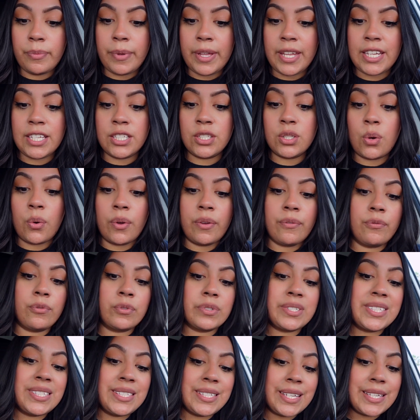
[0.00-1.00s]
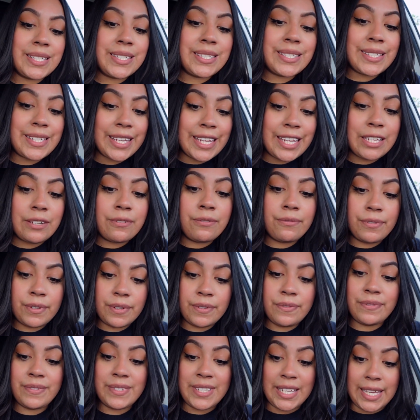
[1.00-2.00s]
and it's going for
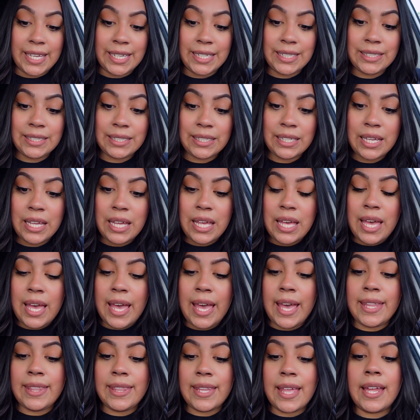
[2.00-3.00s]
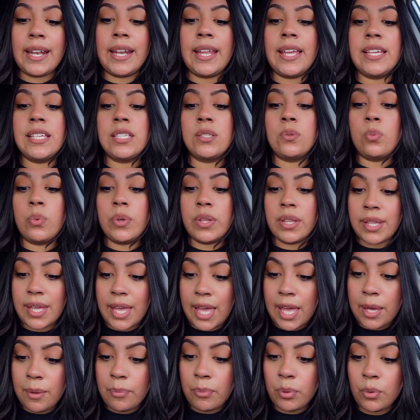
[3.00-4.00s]
$1,615, and that is with
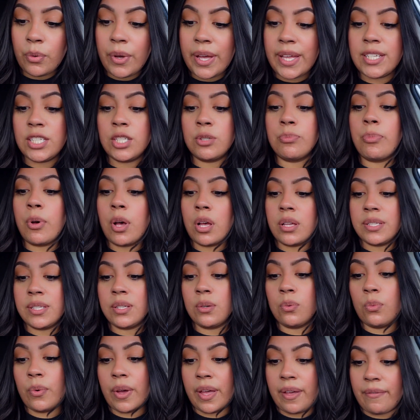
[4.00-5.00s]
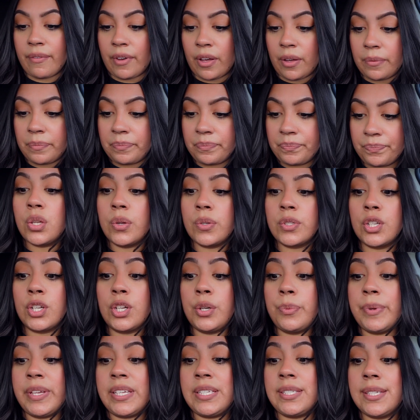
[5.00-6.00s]
cable and deposit waiver. So it's going
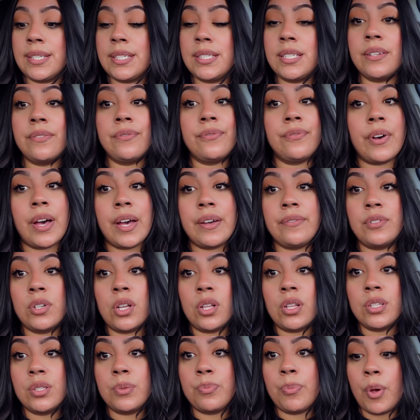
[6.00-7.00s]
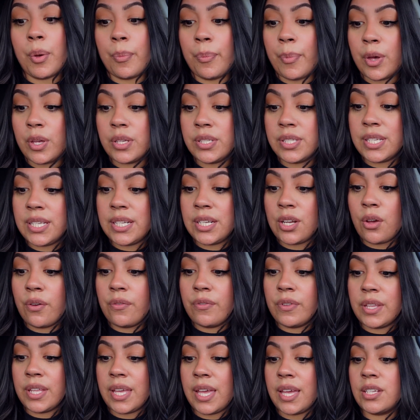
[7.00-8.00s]
to be $65 per person
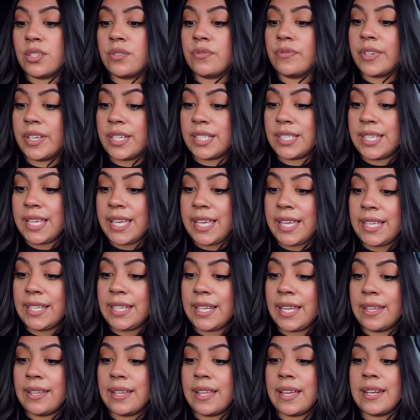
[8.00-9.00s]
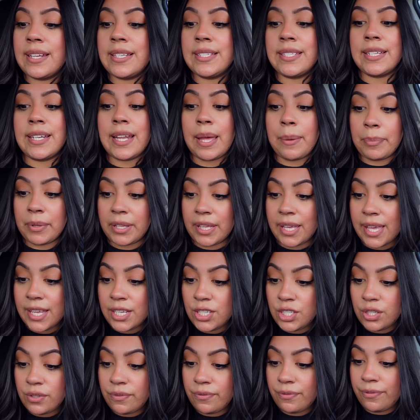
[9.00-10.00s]
over the age of 18, and that is an
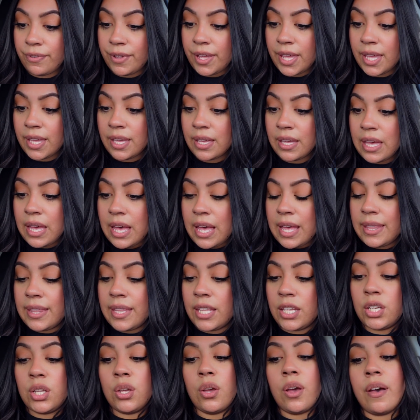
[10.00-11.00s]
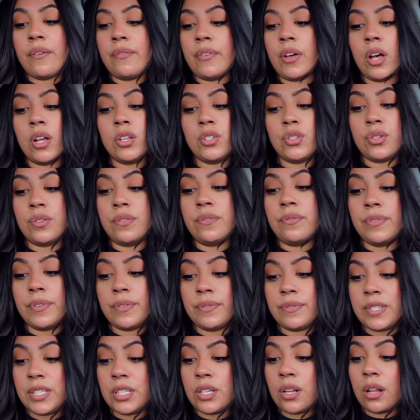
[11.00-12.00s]
application fee. Then you have a
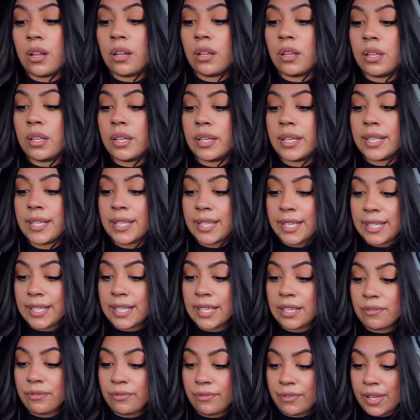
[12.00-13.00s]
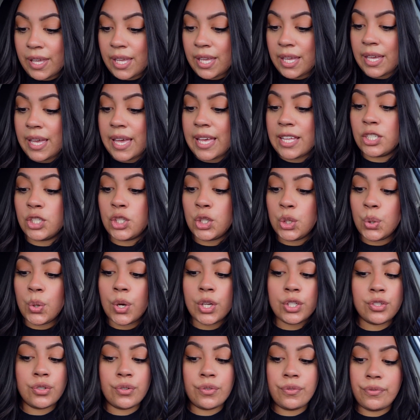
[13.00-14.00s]
$150 cleaning fee and
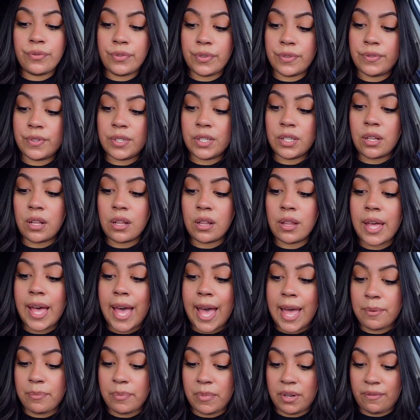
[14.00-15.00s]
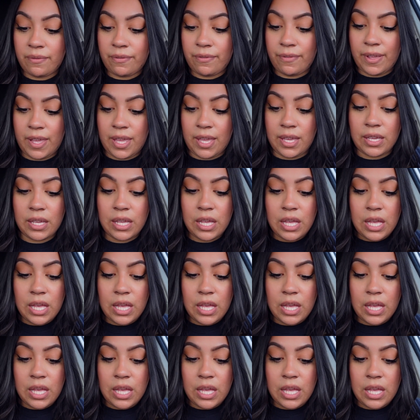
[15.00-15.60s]
$250 admin fee.